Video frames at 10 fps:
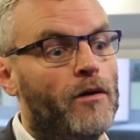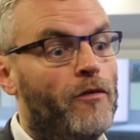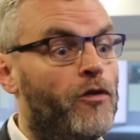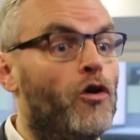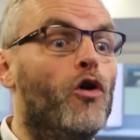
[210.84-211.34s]

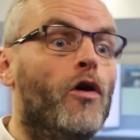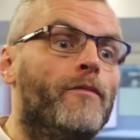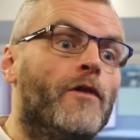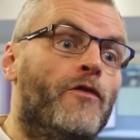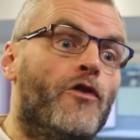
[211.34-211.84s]
for
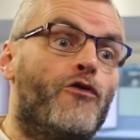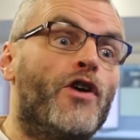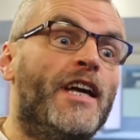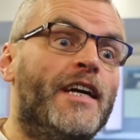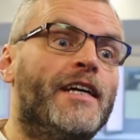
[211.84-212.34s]

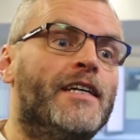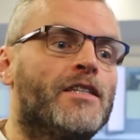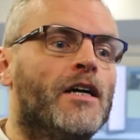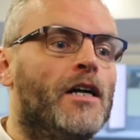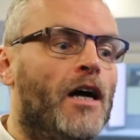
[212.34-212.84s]
3
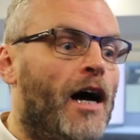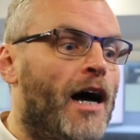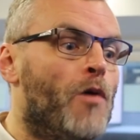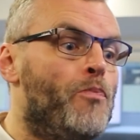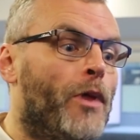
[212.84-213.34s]
years
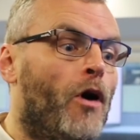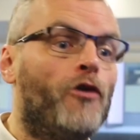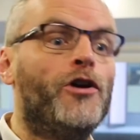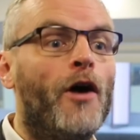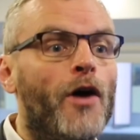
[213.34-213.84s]

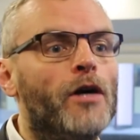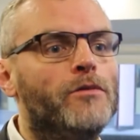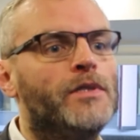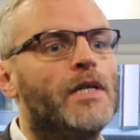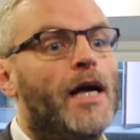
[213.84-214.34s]
on her
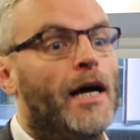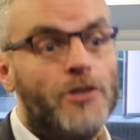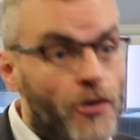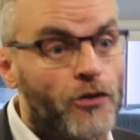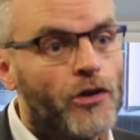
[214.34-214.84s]
own. And
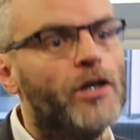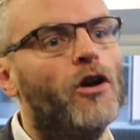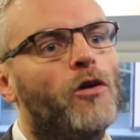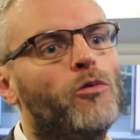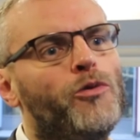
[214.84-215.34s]
so the
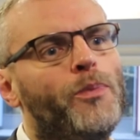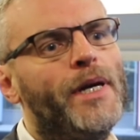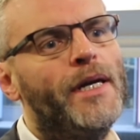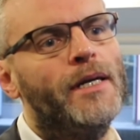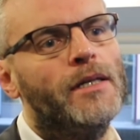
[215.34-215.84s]
gridlock would
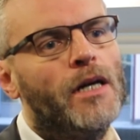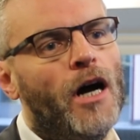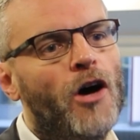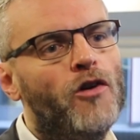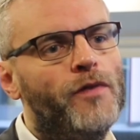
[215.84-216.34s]
be
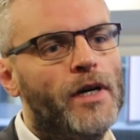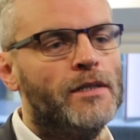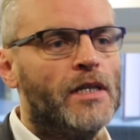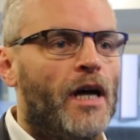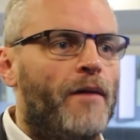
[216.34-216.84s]
over.
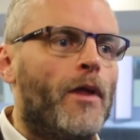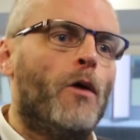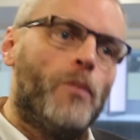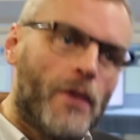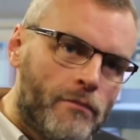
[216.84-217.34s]

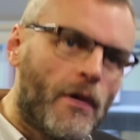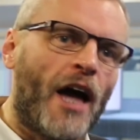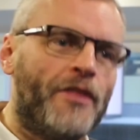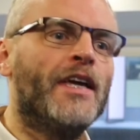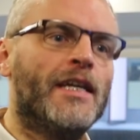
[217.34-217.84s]

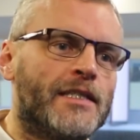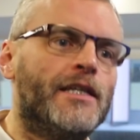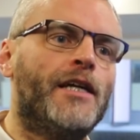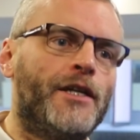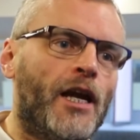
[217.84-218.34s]
I think it's
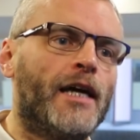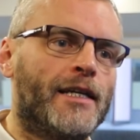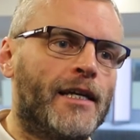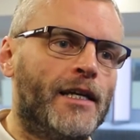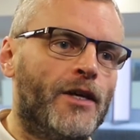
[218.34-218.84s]
still
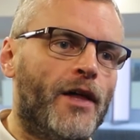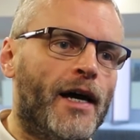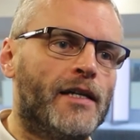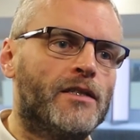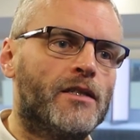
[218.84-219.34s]
unlikely
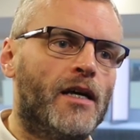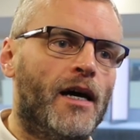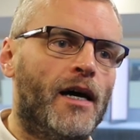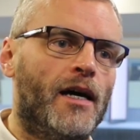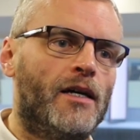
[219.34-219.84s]
that
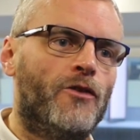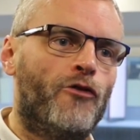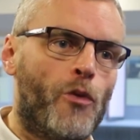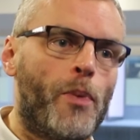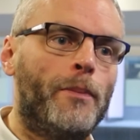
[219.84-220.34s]

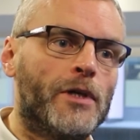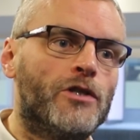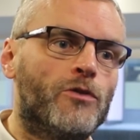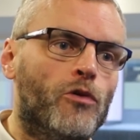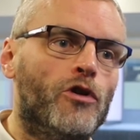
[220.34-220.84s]
the
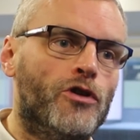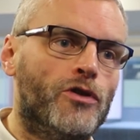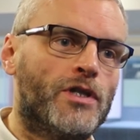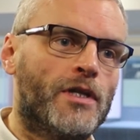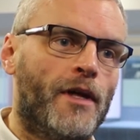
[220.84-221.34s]
Republicans will
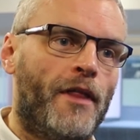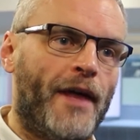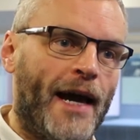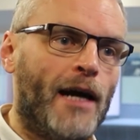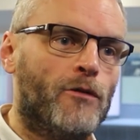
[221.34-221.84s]
lose
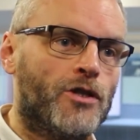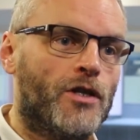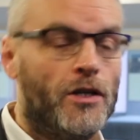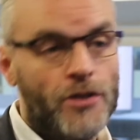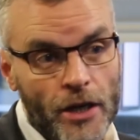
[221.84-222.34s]
the
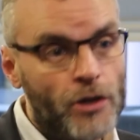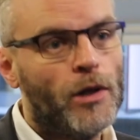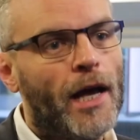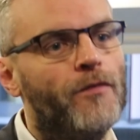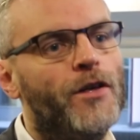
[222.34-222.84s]
House. And so
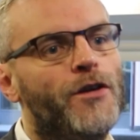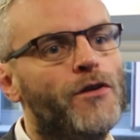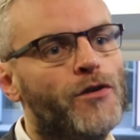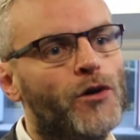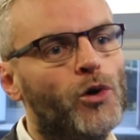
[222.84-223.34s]
you'll have the
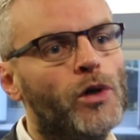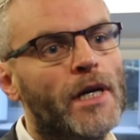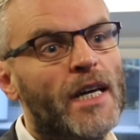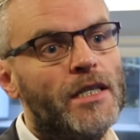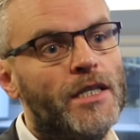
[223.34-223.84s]
usual
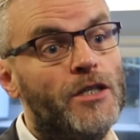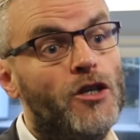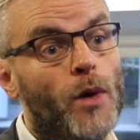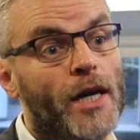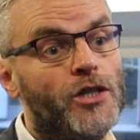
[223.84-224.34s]

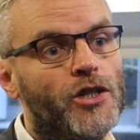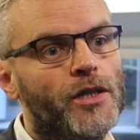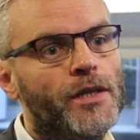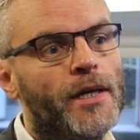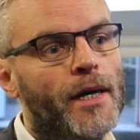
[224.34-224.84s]

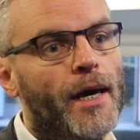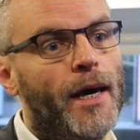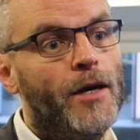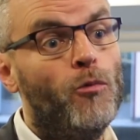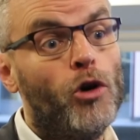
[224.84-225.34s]
situation
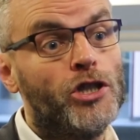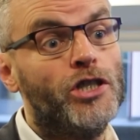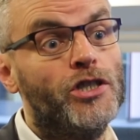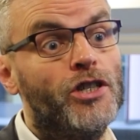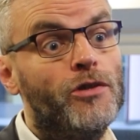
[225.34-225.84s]
in
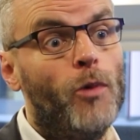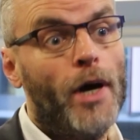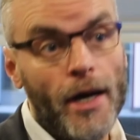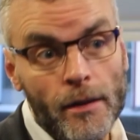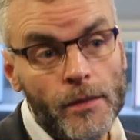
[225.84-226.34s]
Washington
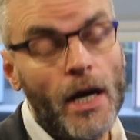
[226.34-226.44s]
where